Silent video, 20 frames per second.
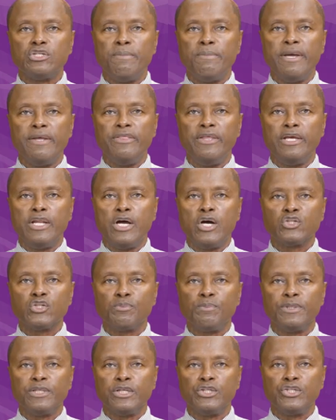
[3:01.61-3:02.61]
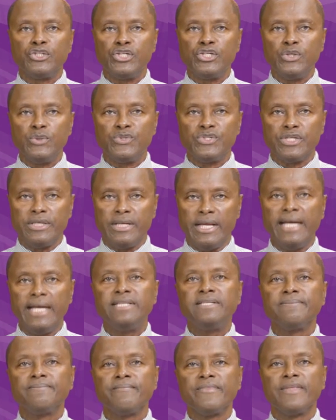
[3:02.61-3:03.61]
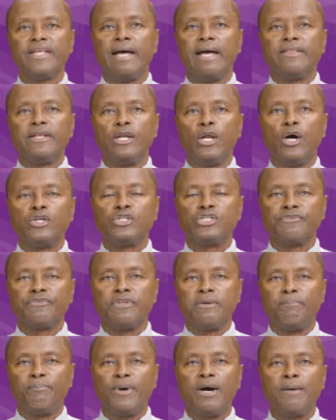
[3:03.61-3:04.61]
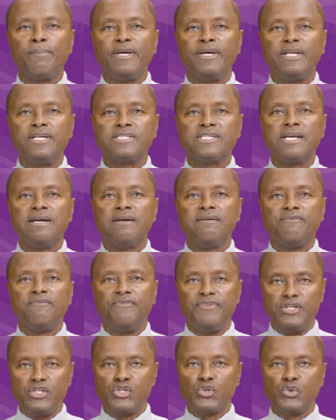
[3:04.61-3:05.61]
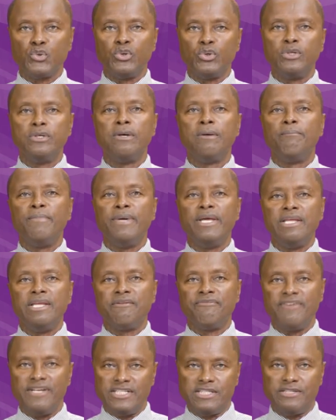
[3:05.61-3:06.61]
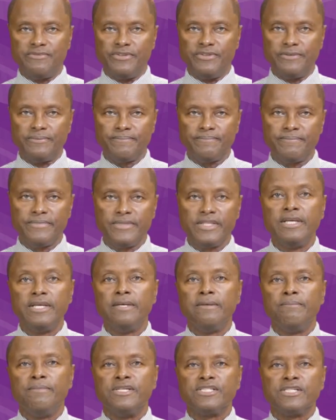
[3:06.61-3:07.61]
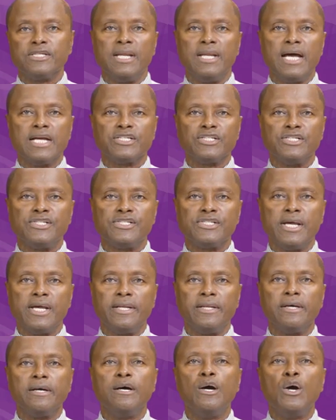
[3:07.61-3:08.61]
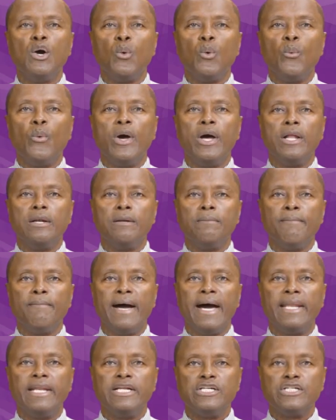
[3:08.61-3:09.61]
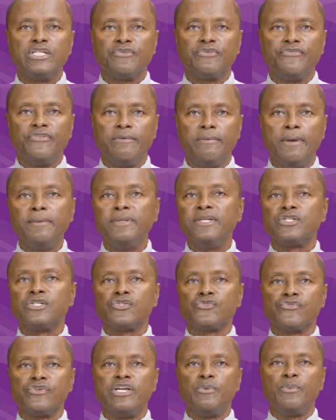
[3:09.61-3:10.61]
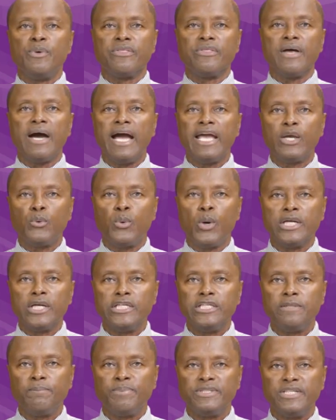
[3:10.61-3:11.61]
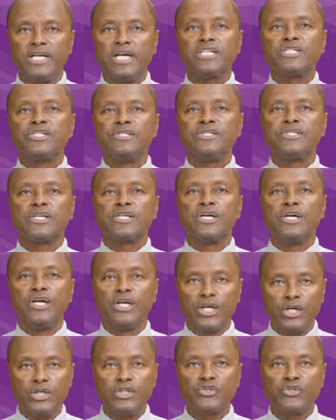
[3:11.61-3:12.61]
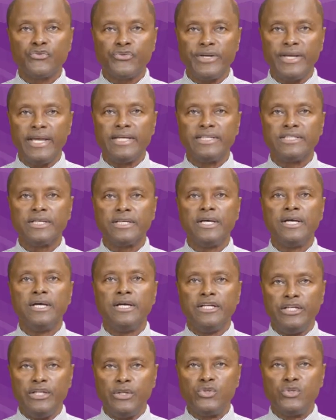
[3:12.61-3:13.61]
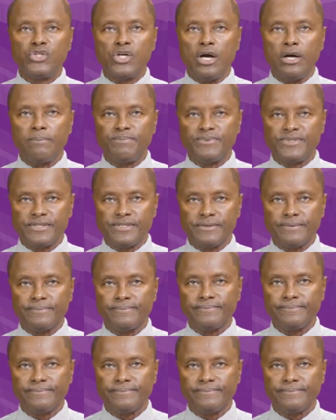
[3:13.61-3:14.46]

made the announcement on Tuesday night at the launch of the Barbados Visual Media Festival. Mr. Lashley said a well-managed film industry with high-quality productions could create new jobs.